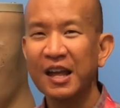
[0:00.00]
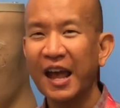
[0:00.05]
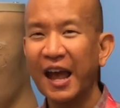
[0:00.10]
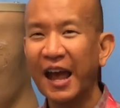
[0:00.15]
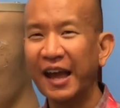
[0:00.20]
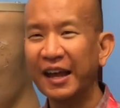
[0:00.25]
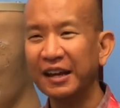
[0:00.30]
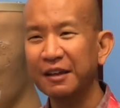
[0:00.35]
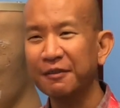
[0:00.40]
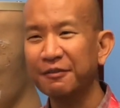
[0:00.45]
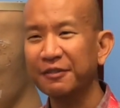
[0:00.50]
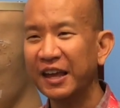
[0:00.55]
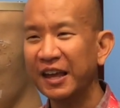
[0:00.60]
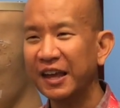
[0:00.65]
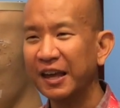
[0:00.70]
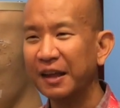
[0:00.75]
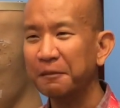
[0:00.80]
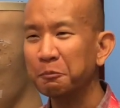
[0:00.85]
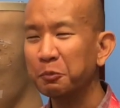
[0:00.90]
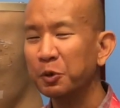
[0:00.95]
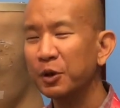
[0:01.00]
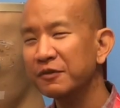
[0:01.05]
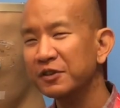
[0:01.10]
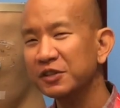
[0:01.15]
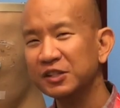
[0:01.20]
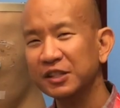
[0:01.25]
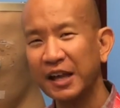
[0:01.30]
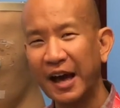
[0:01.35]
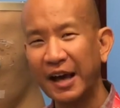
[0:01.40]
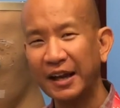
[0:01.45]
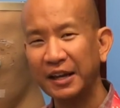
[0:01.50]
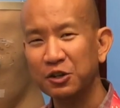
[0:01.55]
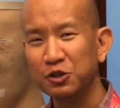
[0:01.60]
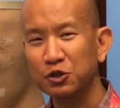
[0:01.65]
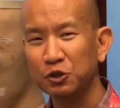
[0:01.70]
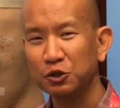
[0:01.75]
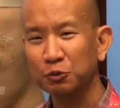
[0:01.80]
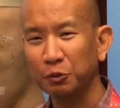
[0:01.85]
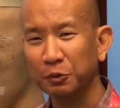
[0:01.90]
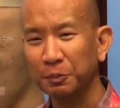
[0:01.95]
And if they had previously had
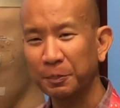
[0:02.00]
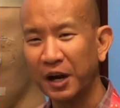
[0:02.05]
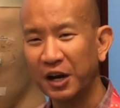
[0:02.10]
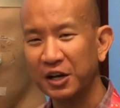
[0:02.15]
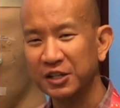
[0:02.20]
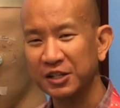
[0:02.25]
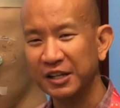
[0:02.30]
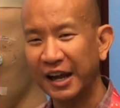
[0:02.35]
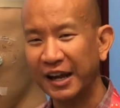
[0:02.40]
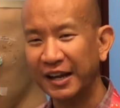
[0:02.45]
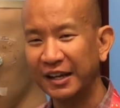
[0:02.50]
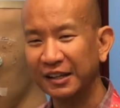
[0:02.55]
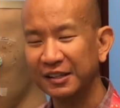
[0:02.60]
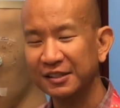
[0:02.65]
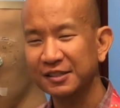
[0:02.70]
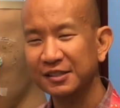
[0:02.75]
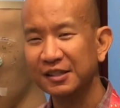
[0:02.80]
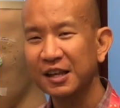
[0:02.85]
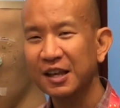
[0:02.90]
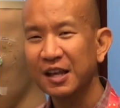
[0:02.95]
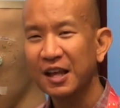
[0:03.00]
issues with peritonitis,